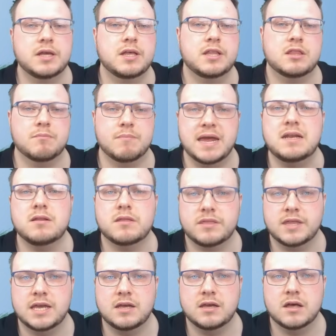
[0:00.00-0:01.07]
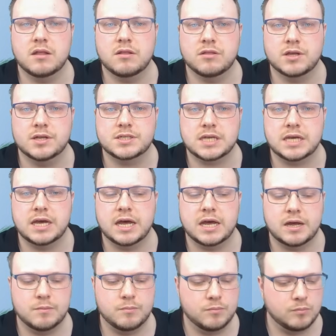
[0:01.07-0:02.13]
the main thing that
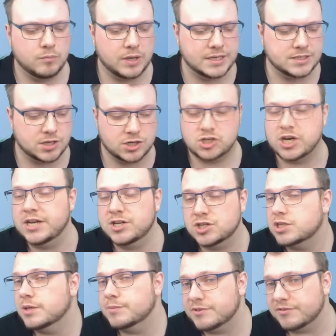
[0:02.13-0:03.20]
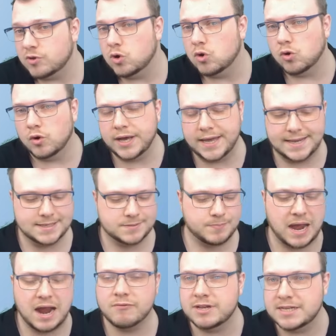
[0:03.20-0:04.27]
is going to change in terms of core is
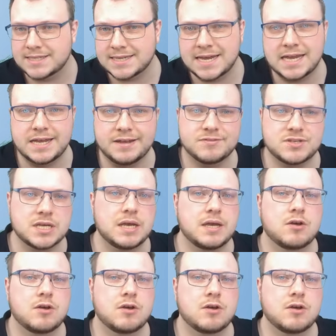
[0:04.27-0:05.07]
parry saves,